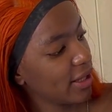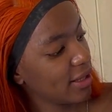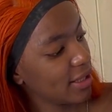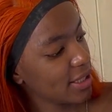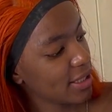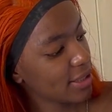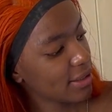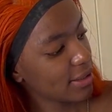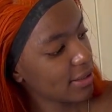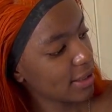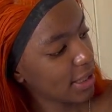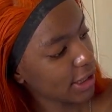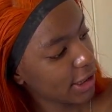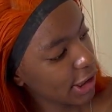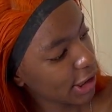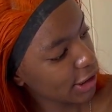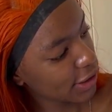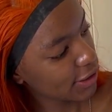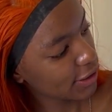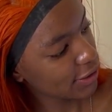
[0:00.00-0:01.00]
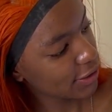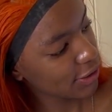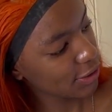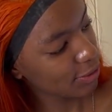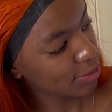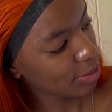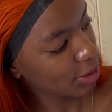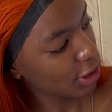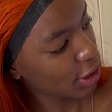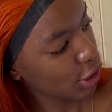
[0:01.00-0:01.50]
this it looks
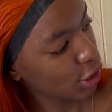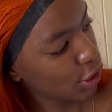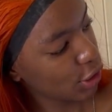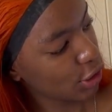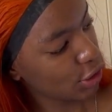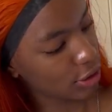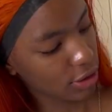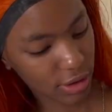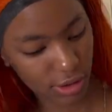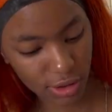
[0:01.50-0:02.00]
super cute